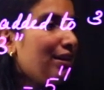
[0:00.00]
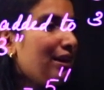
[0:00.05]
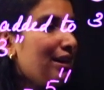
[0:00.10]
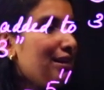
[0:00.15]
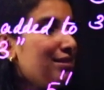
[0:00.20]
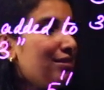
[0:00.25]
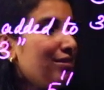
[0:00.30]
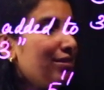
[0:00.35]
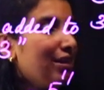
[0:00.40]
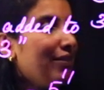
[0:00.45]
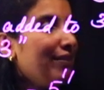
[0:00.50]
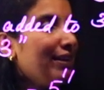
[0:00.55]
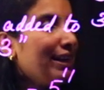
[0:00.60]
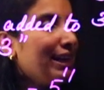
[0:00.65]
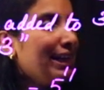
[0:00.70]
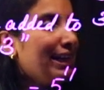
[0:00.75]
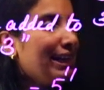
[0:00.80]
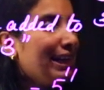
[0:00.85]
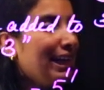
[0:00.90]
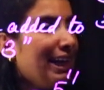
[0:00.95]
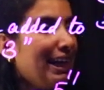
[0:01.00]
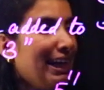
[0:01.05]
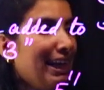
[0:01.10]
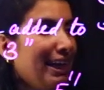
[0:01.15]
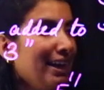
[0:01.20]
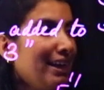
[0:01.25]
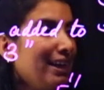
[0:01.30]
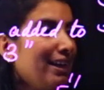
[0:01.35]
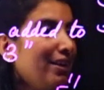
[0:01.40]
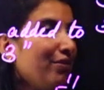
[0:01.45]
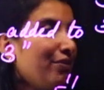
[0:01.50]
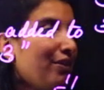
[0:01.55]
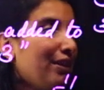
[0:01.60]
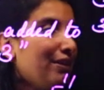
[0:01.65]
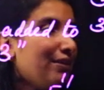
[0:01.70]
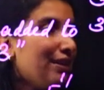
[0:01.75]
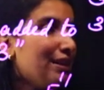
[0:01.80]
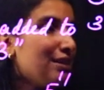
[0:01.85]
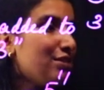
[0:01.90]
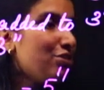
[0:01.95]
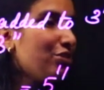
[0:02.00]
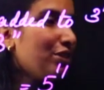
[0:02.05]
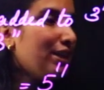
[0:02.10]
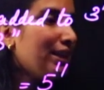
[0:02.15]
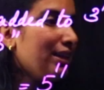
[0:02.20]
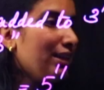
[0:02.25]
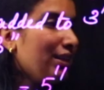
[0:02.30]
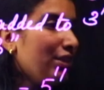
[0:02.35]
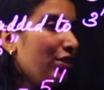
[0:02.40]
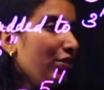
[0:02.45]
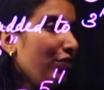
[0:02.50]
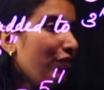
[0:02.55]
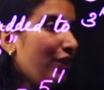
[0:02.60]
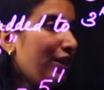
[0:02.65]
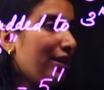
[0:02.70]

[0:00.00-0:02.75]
raised to 11 gittiyale 5 raised to 10 into